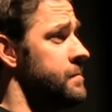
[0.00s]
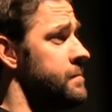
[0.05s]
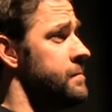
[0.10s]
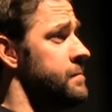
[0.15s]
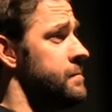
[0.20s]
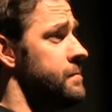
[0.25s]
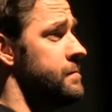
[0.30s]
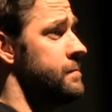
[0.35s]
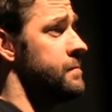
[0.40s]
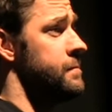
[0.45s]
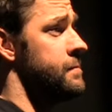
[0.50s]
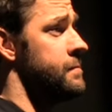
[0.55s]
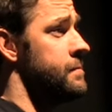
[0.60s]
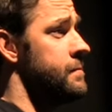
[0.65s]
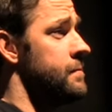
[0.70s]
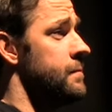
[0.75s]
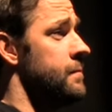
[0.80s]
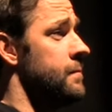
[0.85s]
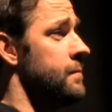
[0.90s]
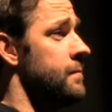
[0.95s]
remember that,
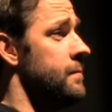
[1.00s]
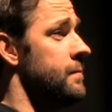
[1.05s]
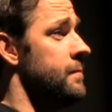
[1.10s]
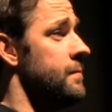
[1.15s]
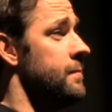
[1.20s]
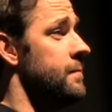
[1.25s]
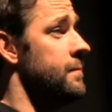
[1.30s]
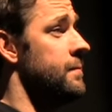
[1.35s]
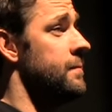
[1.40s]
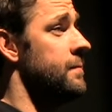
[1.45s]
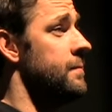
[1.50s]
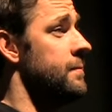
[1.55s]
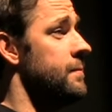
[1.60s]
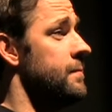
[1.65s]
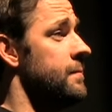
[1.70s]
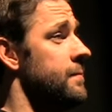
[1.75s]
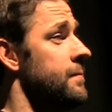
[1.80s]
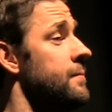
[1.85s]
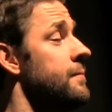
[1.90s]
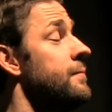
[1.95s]
were you feeling the same
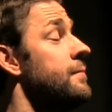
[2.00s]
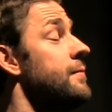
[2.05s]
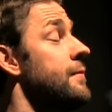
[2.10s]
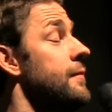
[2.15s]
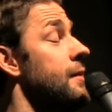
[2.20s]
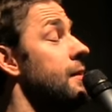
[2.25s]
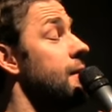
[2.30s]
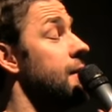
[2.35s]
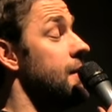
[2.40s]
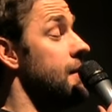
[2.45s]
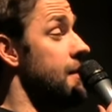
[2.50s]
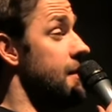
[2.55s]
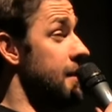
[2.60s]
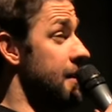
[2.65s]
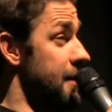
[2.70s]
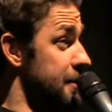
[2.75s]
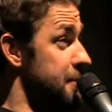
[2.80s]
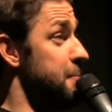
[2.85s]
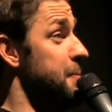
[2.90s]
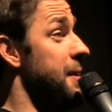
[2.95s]
thing at
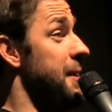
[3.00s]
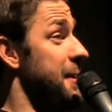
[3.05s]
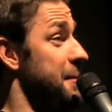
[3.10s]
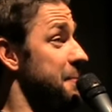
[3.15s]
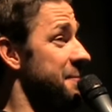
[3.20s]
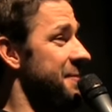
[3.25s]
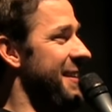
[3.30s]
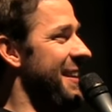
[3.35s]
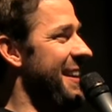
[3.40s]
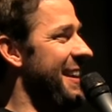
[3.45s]
the time? Yes, ma'am.